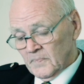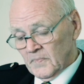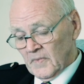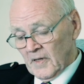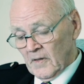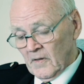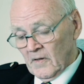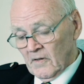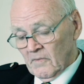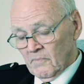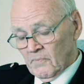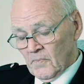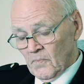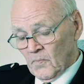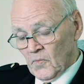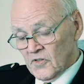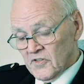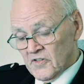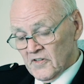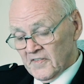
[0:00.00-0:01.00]
It
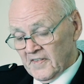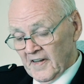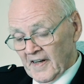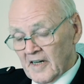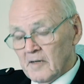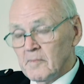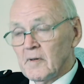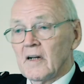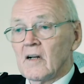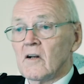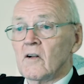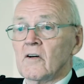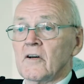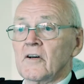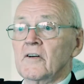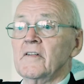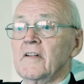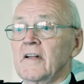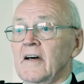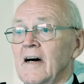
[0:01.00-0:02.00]
wasn't terribly long
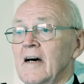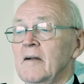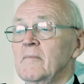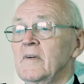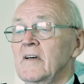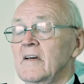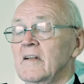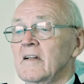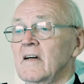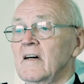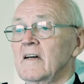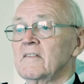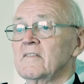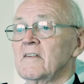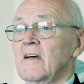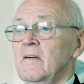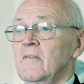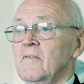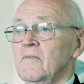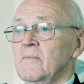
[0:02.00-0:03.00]
out of the army at that
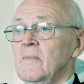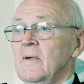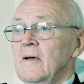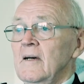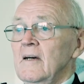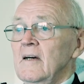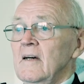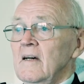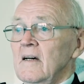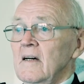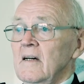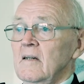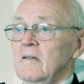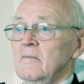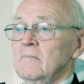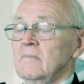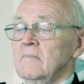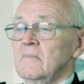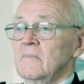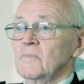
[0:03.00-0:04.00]
time.
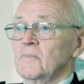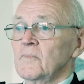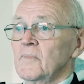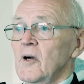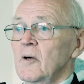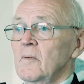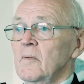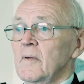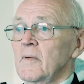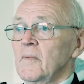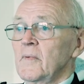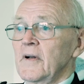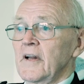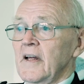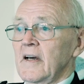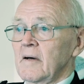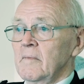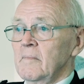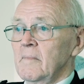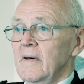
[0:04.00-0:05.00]
Probably when he
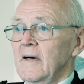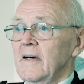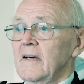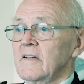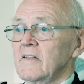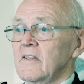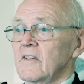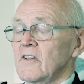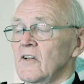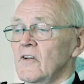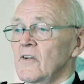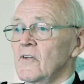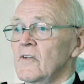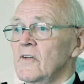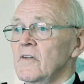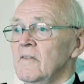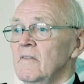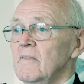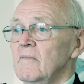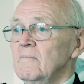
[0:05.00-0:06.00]
came back to
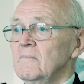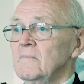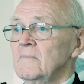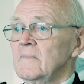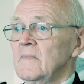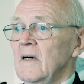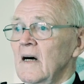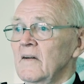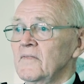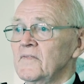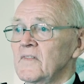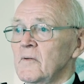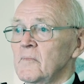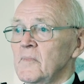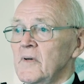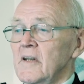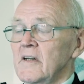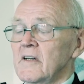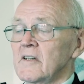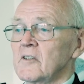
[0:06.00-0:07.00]
Dunoon after
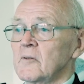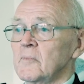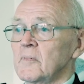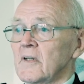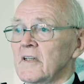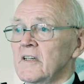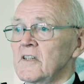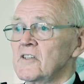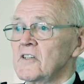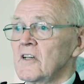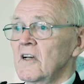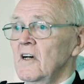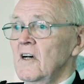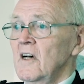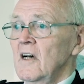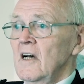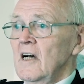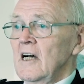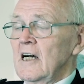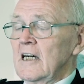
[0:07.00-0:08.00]
being in the police,
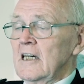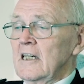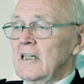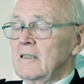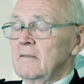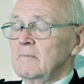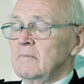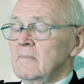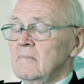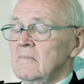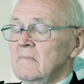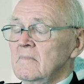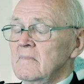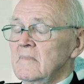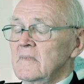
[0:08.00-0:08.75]
it